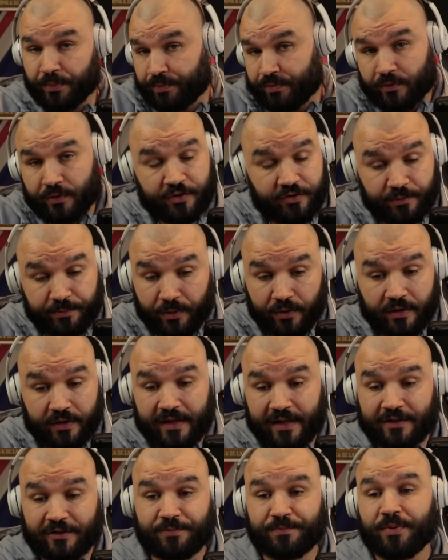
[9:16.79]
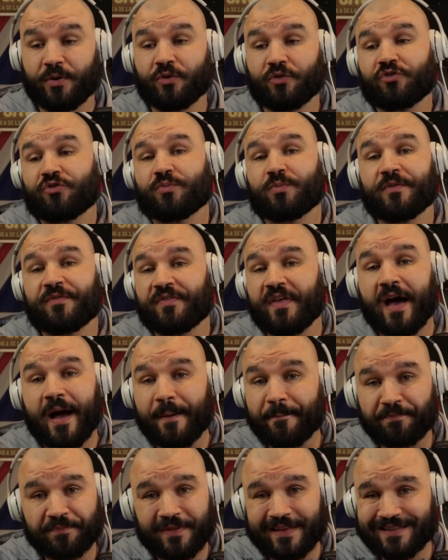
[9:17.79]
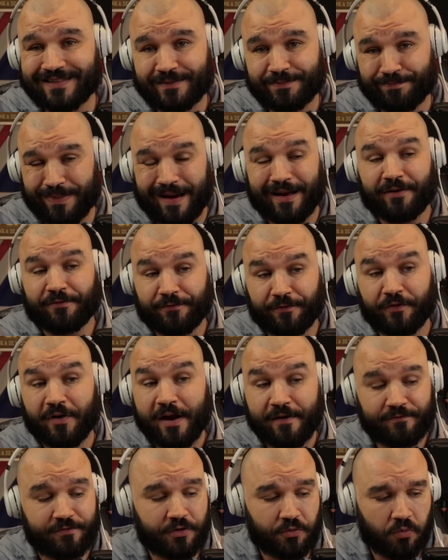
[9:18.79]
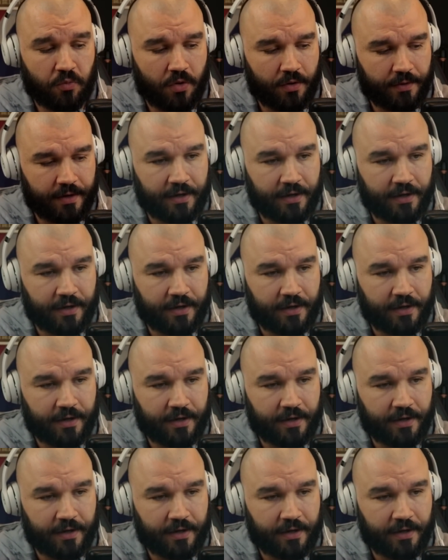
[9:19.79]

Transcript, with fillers: once the button gets pushed with that, it's bad for everyone,